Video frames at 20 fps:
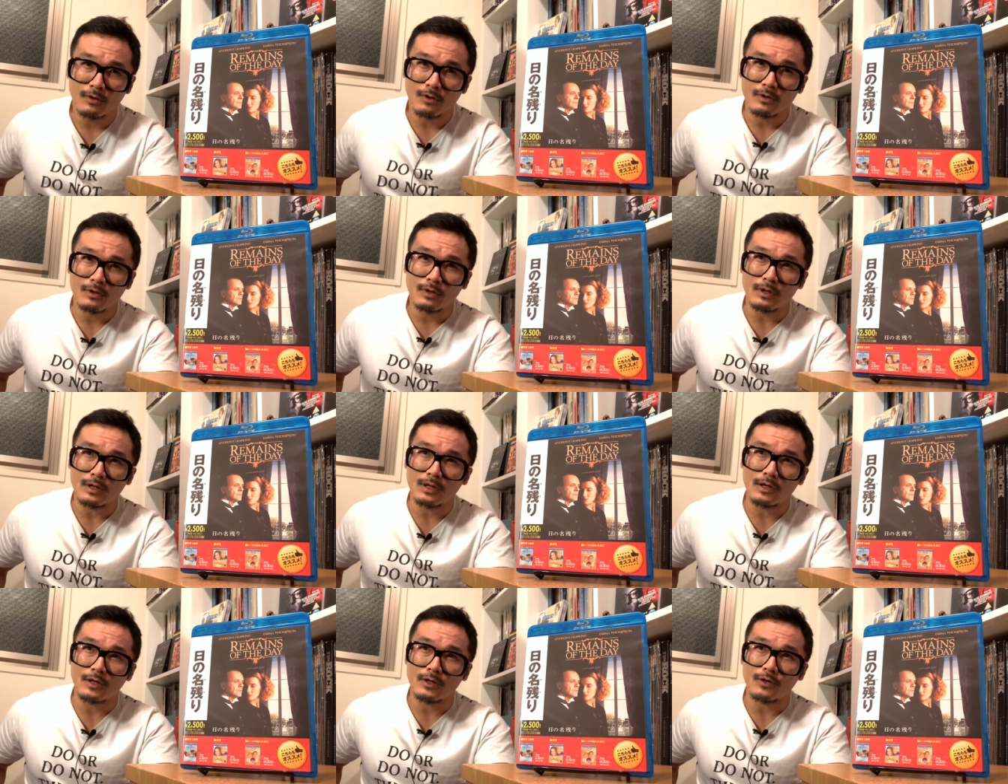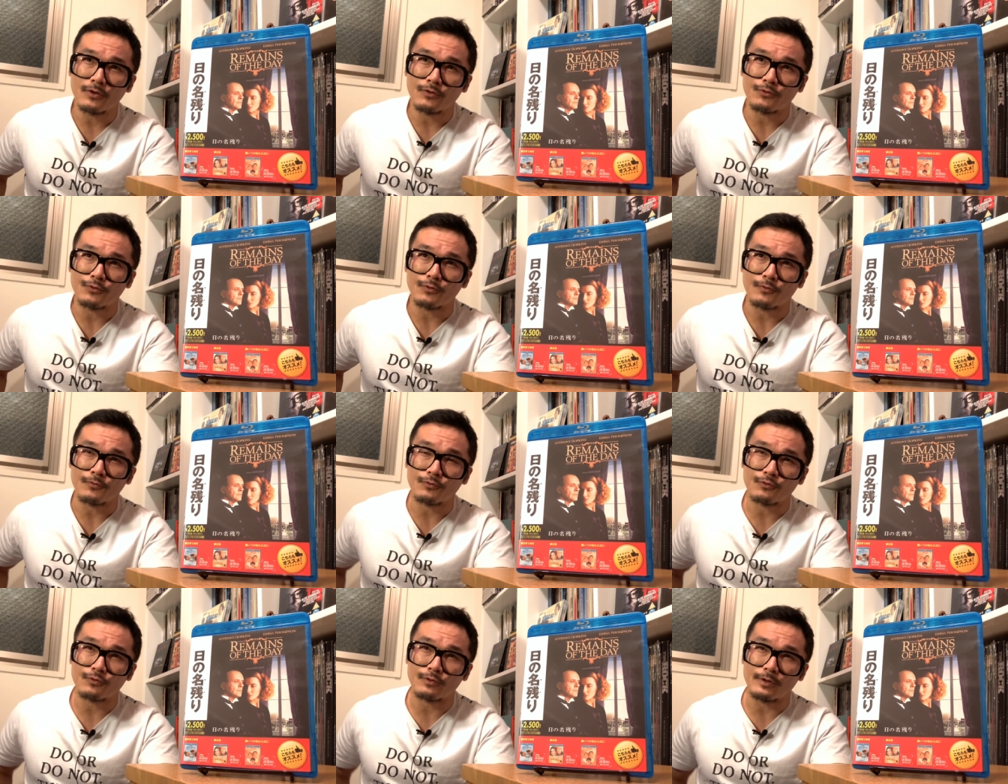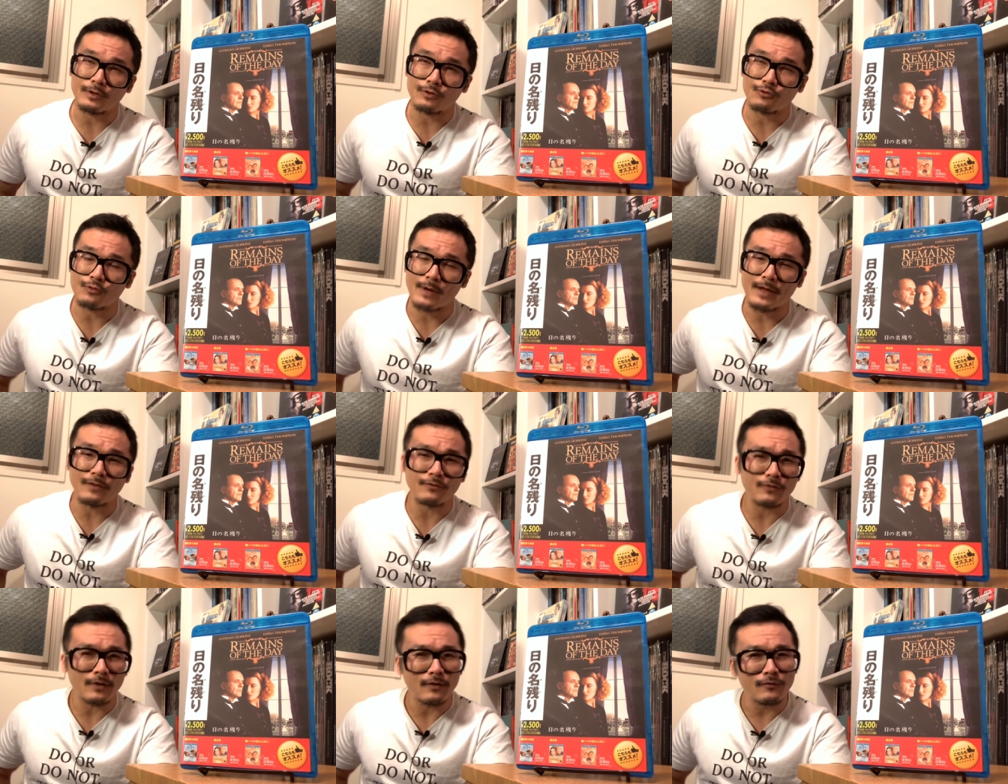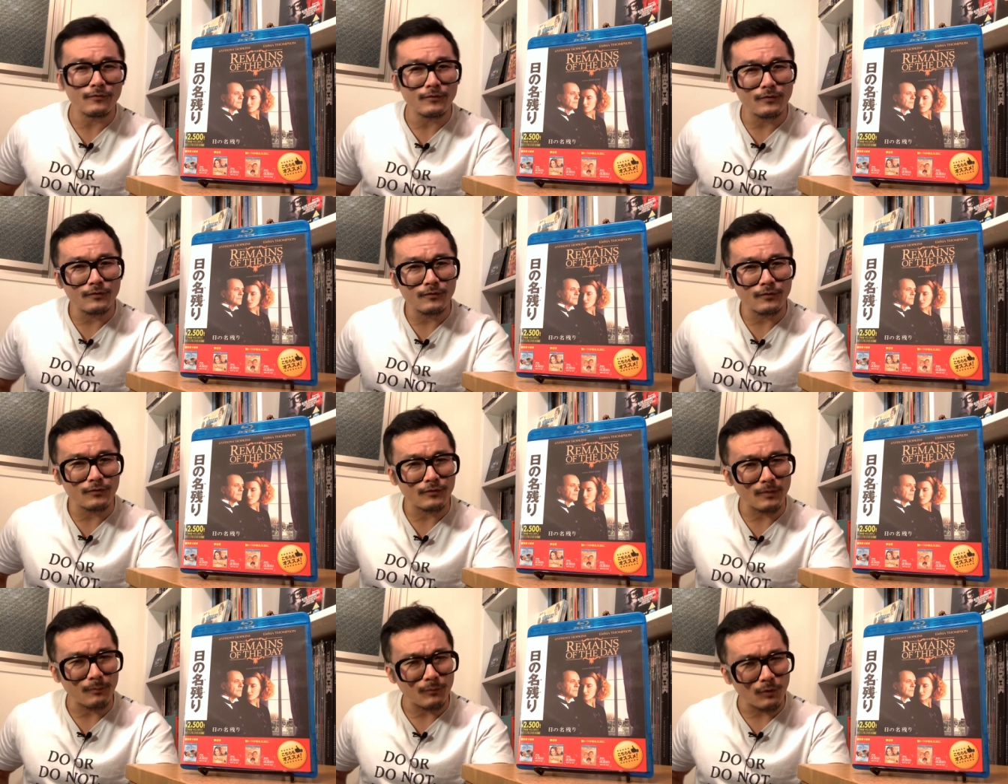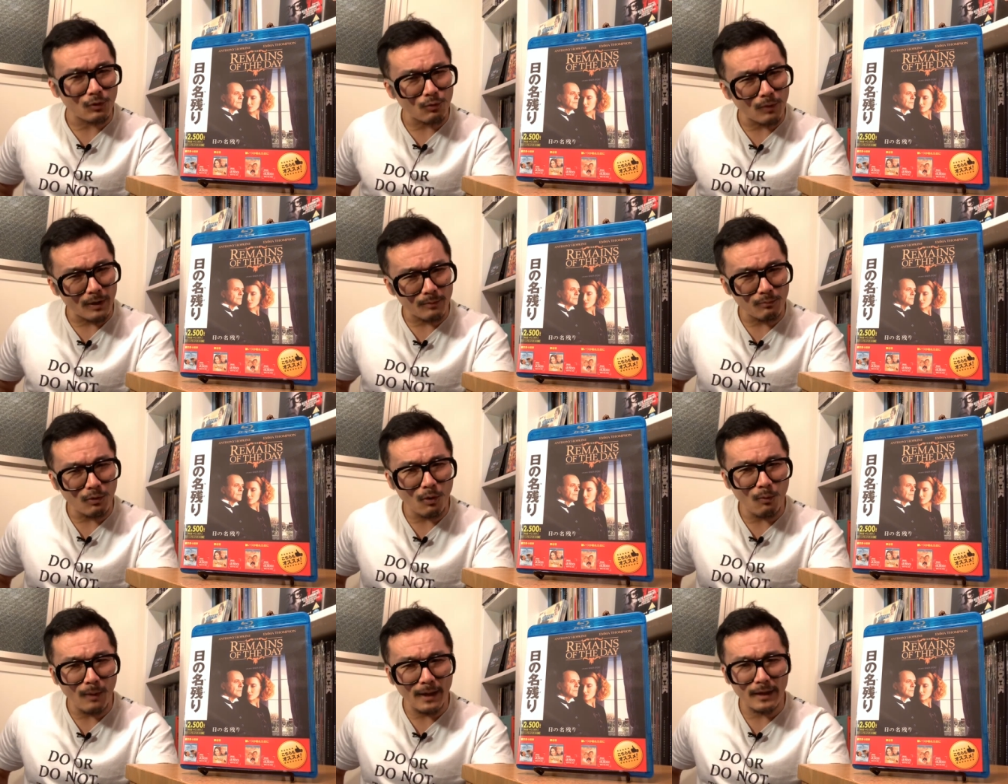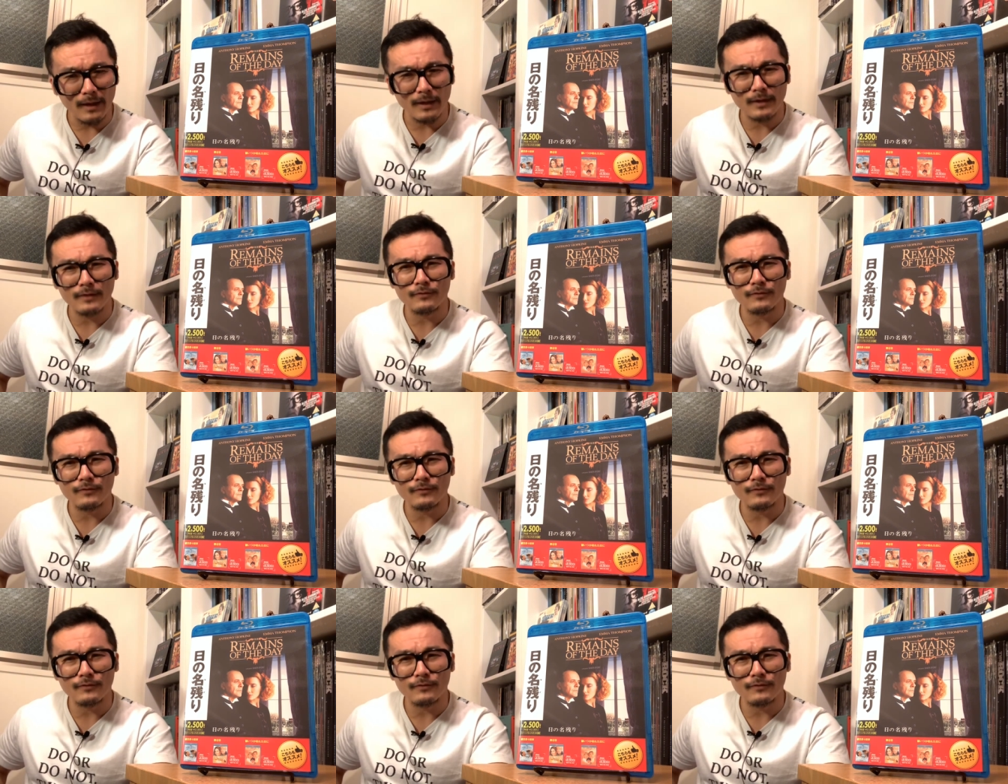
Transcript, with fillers: uh, sort of it transcends into something quite poetic.